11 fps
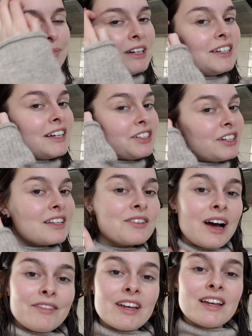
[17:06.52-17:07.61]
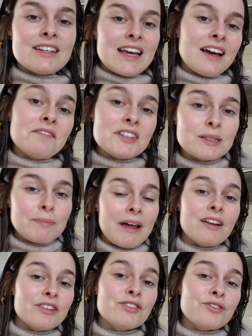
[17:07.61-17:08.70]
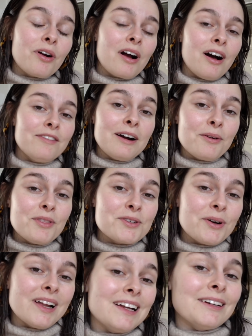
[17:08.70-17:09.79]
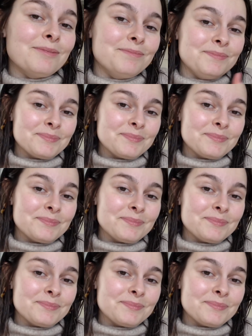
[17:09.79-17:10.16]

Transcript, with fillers: my digestion is not having a good day. I've just spent a strong half hour on the toilet.